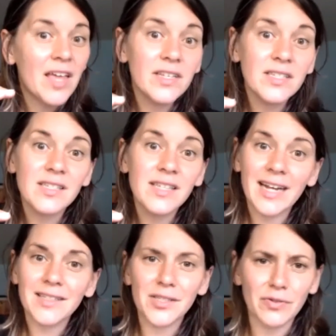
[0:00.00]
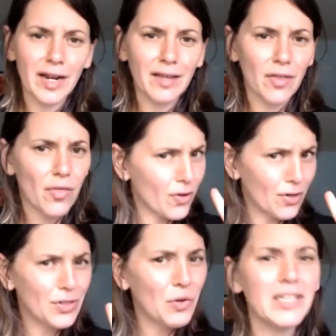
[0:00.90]
This is answering the
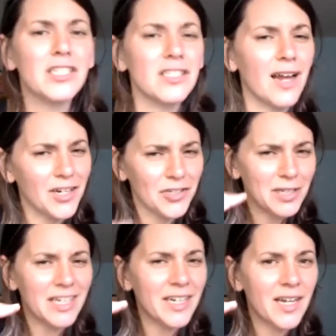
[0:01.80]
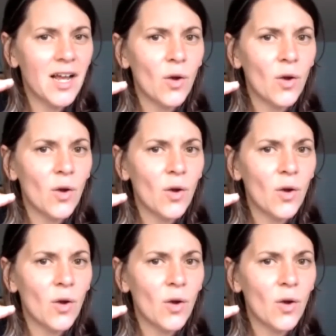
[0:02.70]
third question, actually,